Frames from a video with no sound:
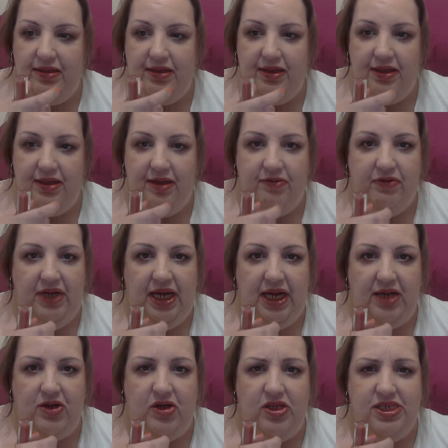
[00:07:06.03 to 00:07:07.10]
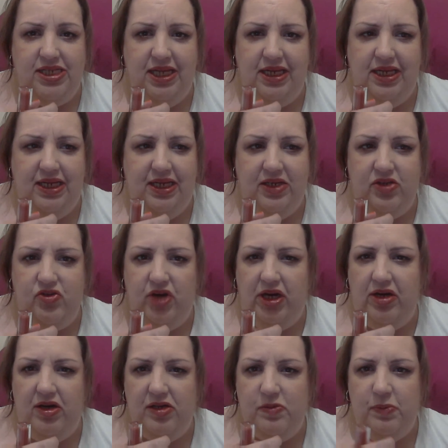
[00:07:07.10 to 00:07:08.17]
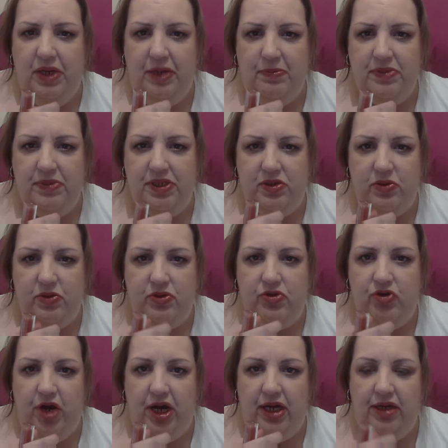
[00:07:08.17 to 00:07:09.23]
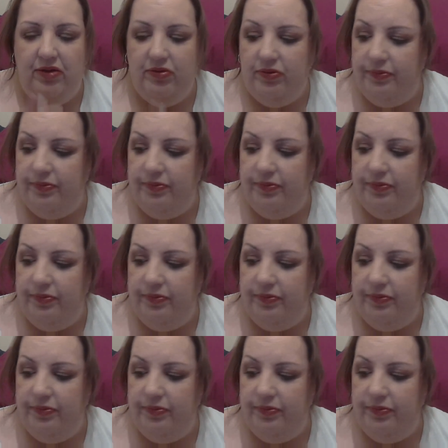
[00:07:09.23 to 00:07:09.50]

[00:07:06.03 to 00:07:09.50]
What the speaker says: feel like I constantly need a drink because my lips are so dry, you know.